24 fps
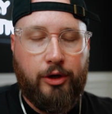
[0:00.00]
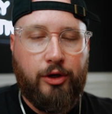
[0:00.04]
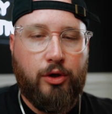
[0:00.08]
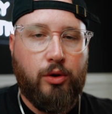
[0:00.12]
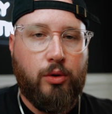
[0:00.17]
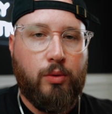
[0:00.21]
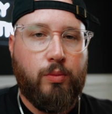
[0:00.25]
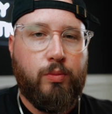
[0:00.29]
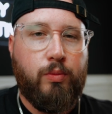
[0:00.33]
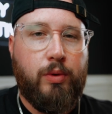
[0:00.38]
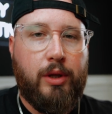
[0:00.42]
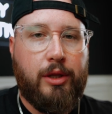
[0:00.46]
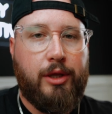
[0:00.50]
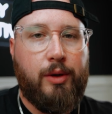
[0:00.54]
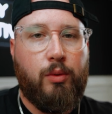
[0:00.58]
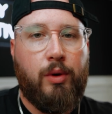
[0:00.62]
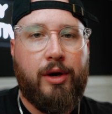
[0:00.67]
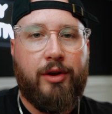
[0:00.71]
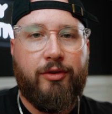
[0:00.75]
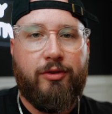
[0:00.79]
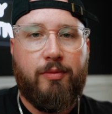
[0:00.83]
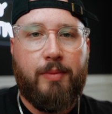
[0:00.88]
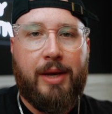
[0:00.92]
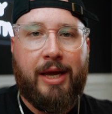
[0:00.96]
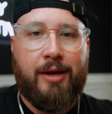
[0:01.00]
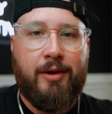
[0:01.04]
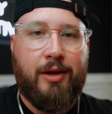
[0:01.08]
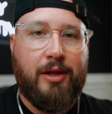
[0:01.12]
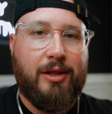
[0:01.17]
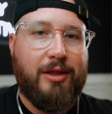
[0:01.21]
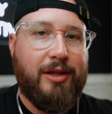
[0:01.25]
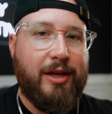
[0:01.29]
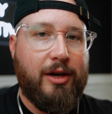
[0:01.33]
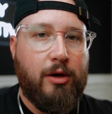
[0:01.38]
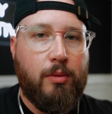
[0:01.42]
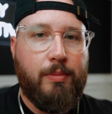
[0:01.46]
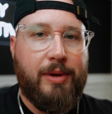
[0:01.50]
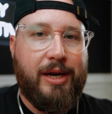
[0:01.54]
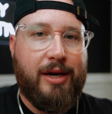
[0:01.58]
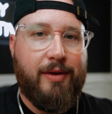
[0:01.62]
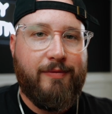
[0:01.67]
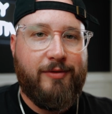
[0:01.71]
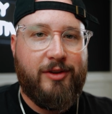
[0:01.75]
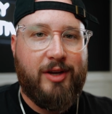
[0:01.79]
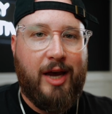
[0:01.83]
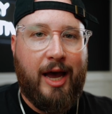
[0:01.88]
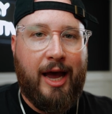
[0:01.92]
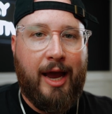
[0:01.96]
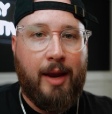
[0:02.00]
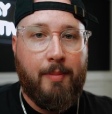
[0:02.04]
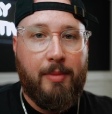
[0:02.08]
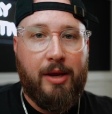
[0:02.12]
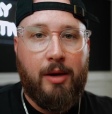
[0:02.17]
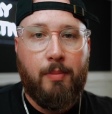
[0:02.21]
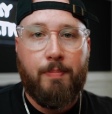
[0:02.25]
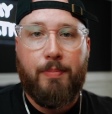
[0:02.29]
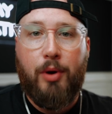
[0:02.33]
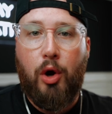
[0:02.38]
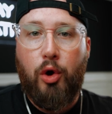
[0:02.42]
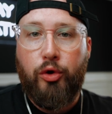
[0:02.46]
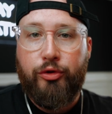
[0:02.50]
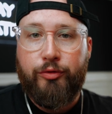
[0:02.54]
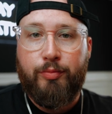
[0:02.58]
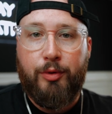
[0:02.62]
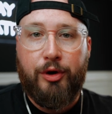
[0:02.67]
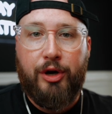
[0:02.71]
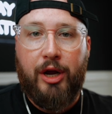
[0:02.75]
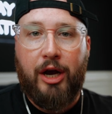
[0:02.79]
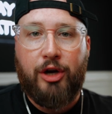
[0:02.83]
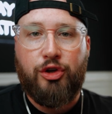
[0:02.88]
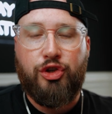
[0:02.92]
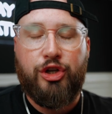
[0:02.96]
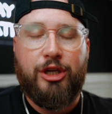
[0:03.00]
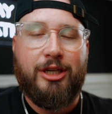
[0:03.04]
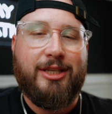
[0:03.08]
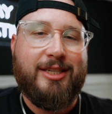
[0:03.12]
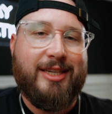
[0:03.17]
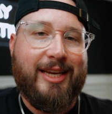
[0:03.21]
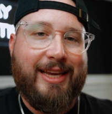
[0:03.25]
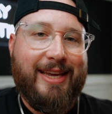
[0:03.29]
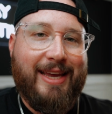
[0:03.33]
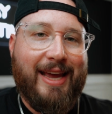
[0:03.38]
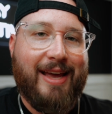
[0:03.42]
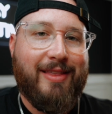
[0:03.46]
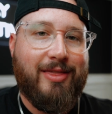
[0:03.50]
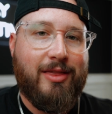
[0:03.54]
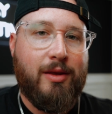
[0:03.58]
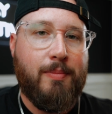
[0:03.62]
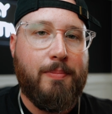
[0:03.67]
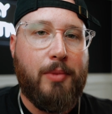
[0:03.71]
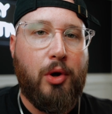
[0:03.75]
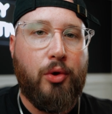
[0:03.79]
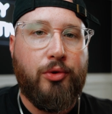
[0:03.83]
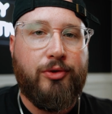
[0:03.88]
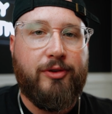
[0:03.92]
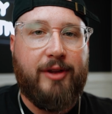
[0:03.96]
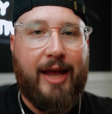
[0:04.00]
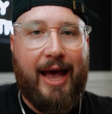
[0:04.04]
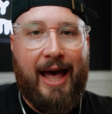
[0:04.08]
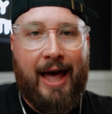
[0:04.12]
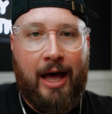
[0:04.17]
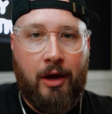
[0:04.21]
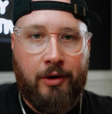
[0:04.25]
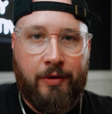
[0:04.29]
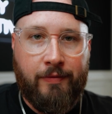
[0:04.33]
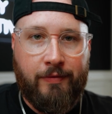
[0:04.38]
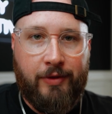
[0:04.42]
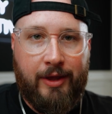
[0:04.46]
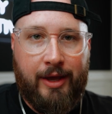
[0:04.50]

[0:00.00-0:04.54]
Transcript: you'll really want to spend a little bit of time in post-production to get the most out of